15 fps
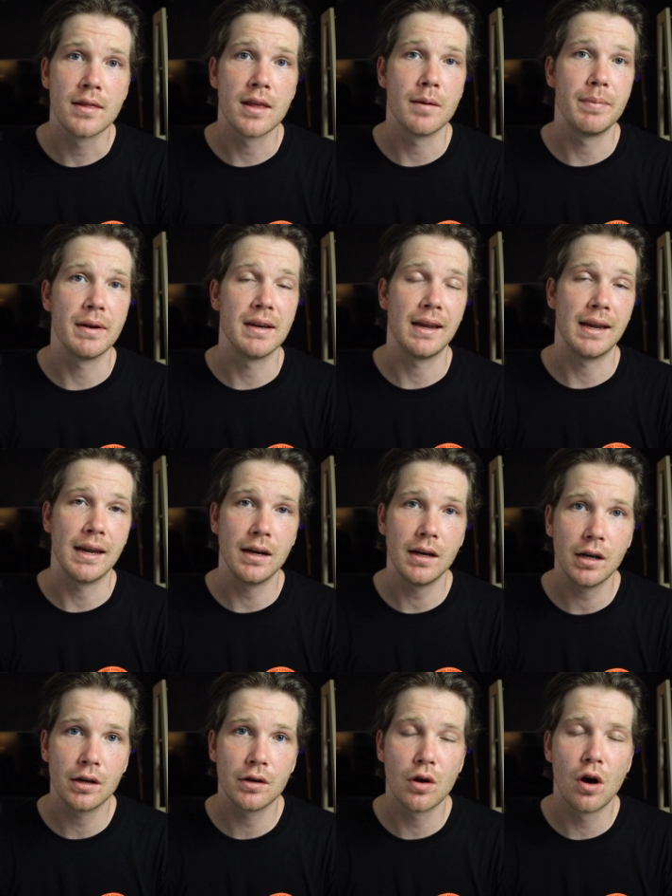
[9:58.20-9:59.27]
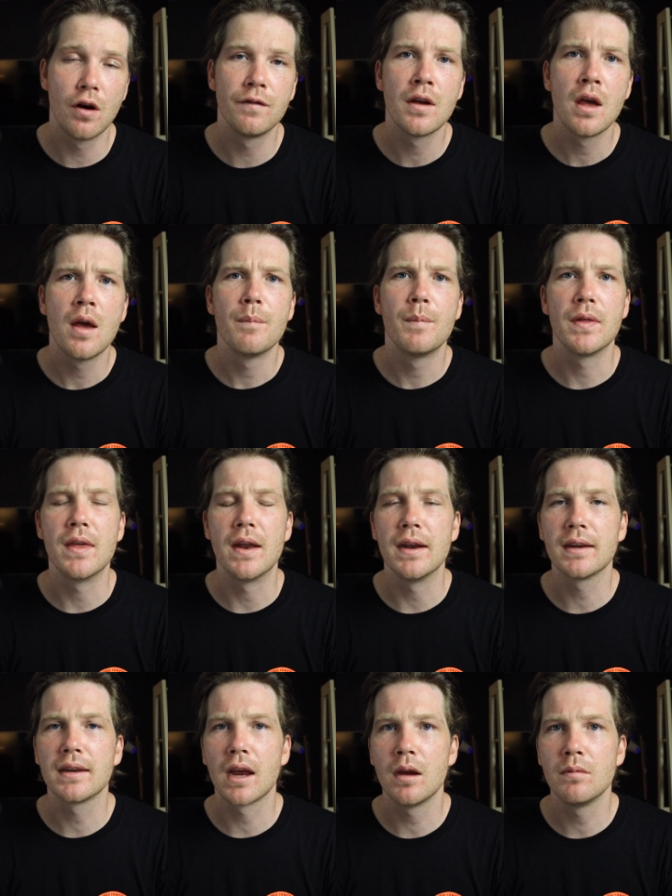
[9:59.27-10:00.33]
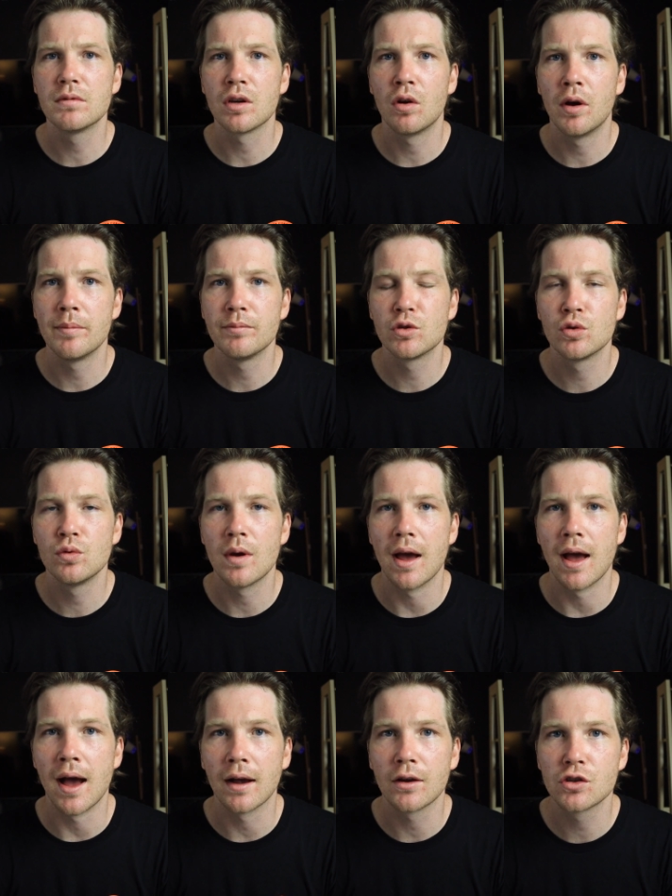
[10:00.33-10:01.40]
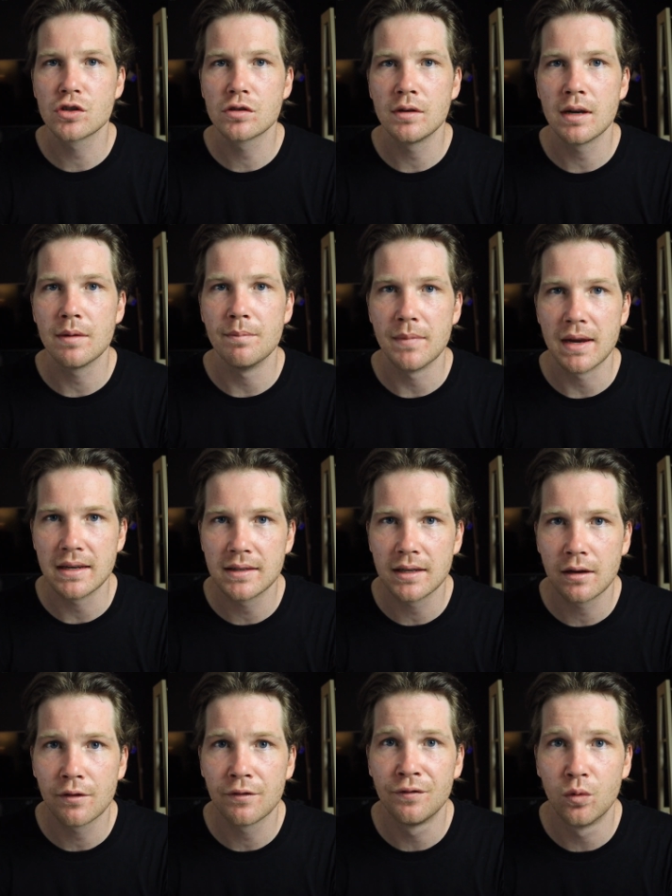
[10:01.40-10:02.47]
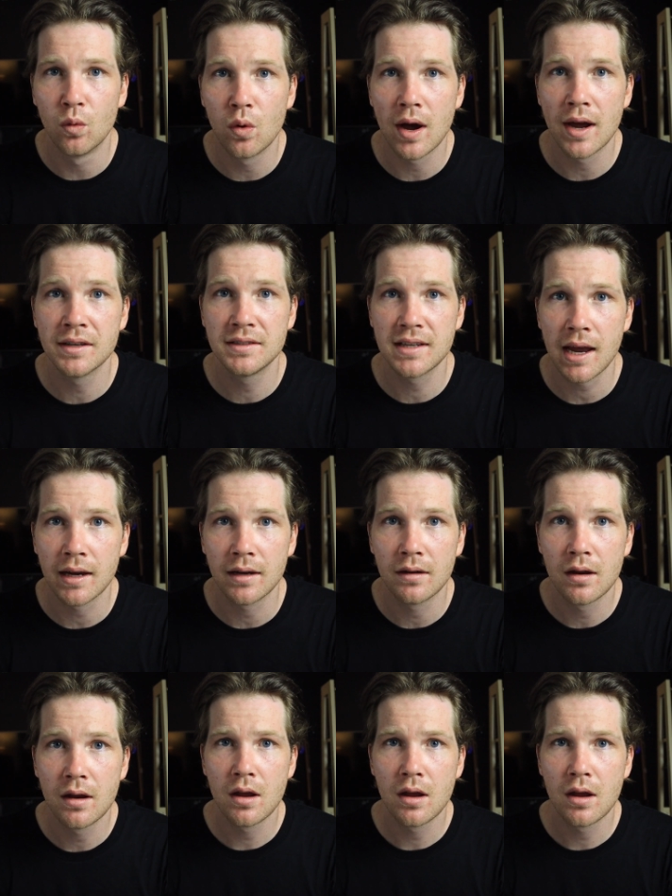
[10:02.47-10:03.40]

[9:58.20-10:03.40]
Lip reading: They'd been hitting it off, but then it came time to actually meeting for a date.